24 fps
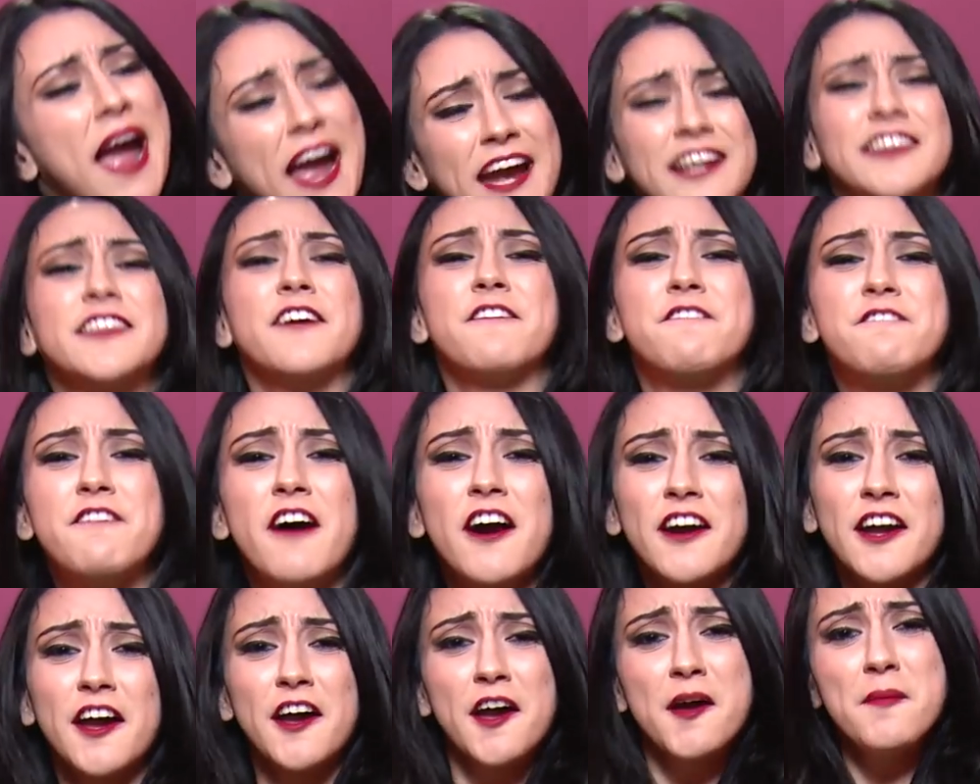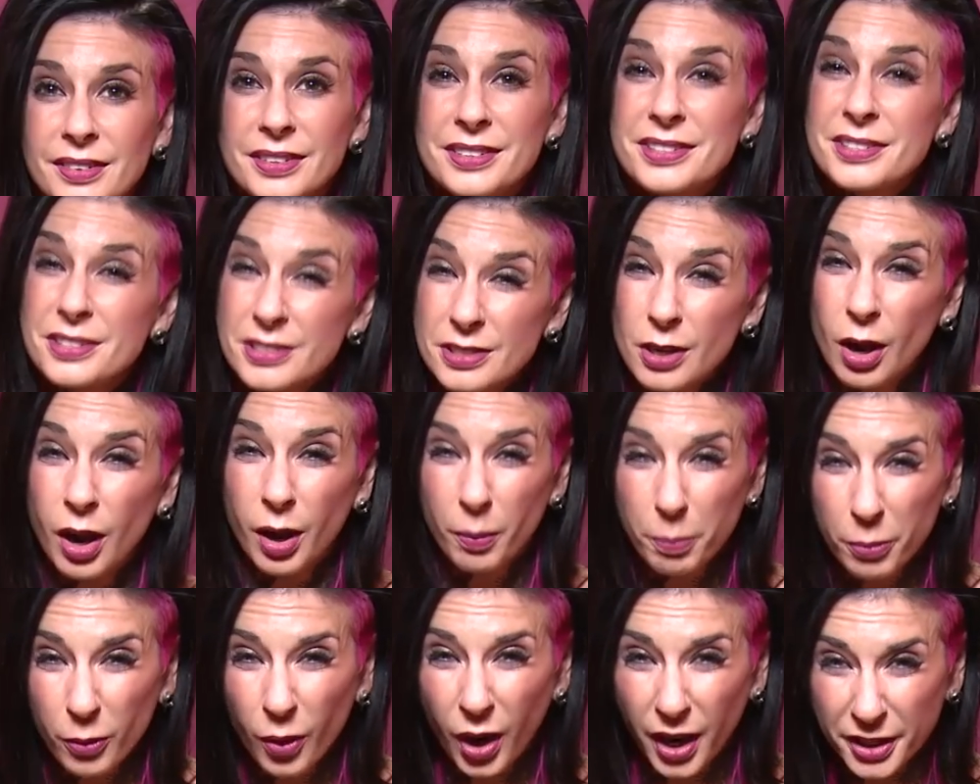back the fuck up?
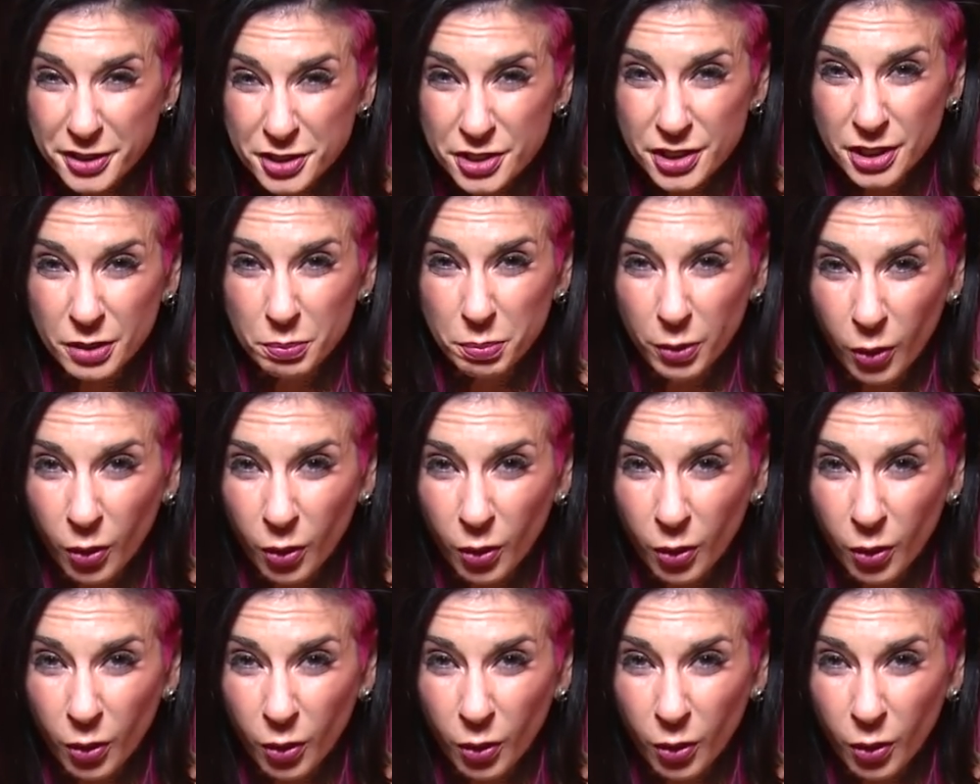Stop watching